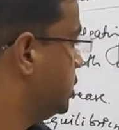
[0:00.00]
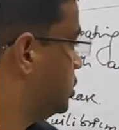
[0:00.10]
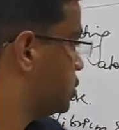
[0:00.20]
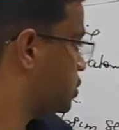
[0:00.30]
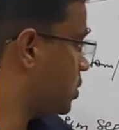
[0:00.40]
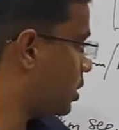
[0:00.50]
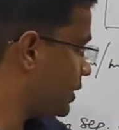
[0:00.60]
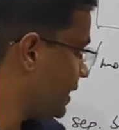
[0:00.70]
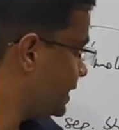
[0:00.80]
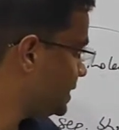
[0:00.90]
So on
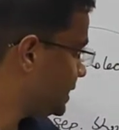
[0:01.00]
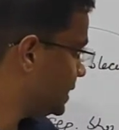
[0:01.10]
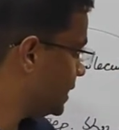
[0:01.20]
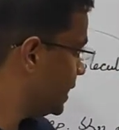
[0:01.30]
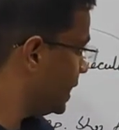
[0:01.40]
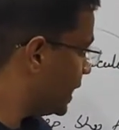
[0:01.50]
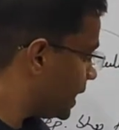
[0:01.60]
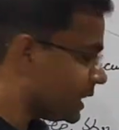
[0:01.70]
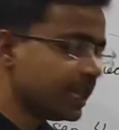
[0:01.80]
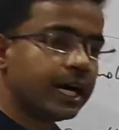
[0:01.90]
heating,
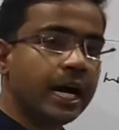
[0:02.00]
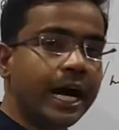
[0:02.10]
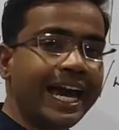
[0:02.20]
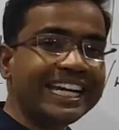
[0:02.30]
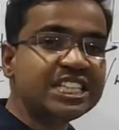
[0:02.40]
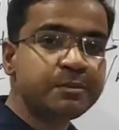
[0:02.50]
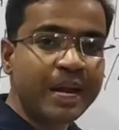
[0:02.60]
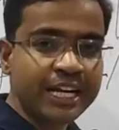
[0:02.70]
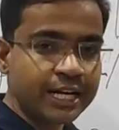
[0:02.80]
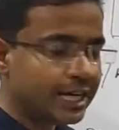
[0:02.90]
the
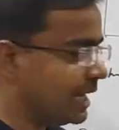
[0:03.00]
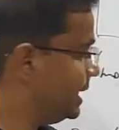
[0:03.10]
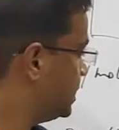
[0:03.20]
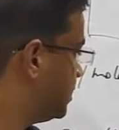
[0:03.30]
expanded length